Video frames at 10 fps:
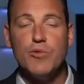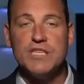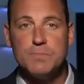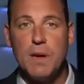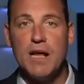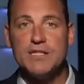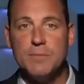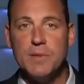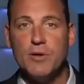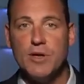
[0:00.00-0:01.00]

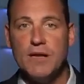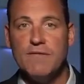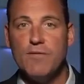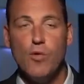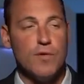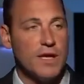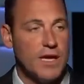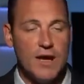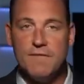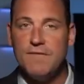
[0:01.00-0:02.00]
responsibility for the
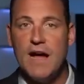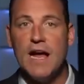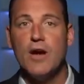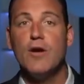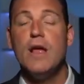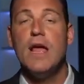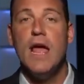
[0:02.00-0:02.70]
gunfire